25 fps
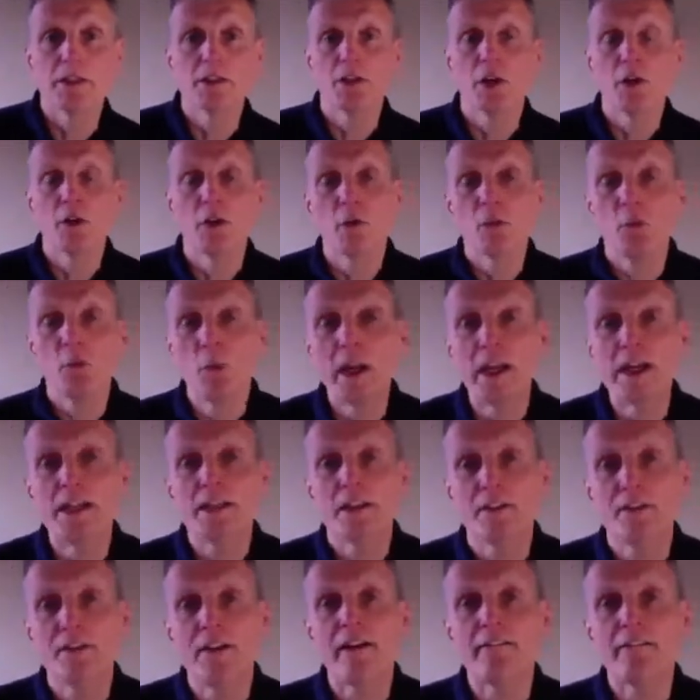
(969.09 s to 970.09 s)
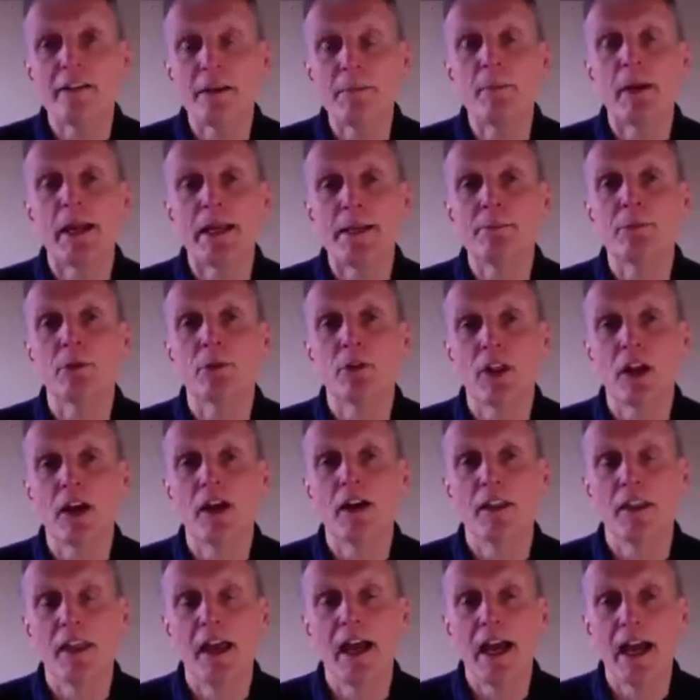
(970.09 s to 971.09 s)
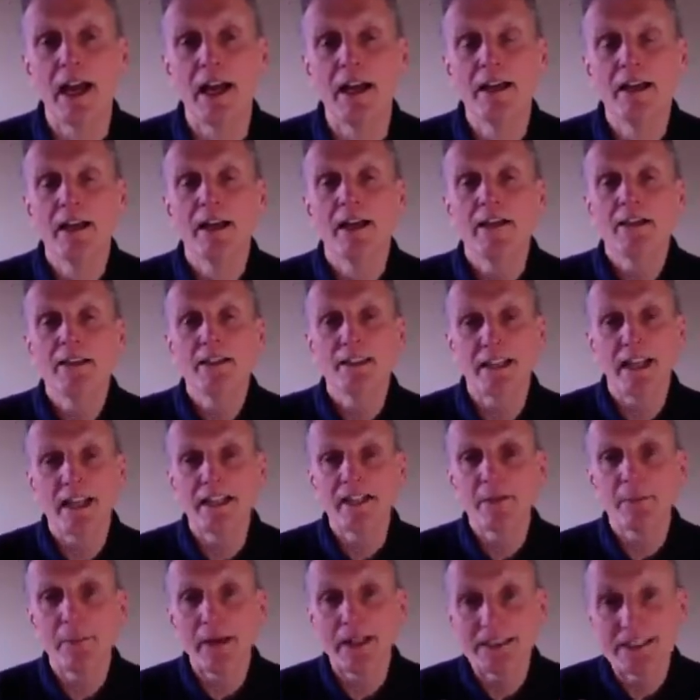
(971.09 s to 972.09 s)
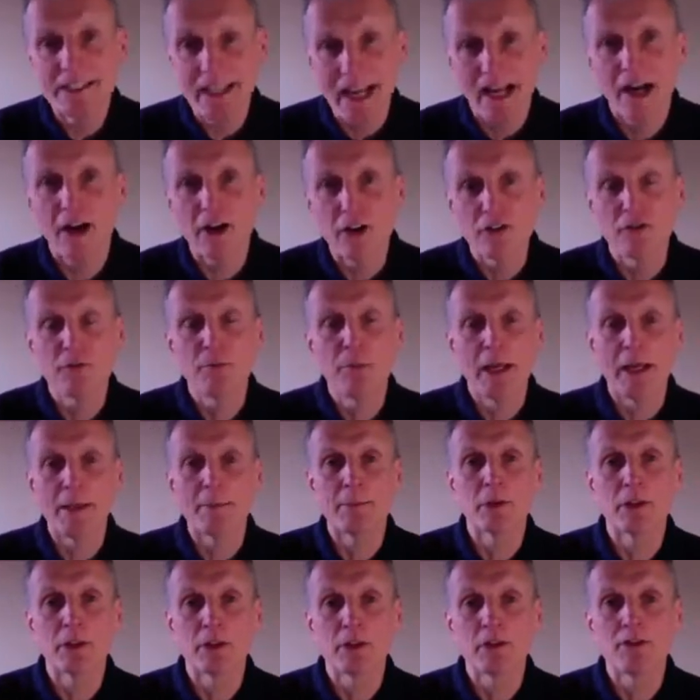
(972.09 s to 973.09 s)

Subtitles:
you know, that we, the very people that are there to get the best out of people,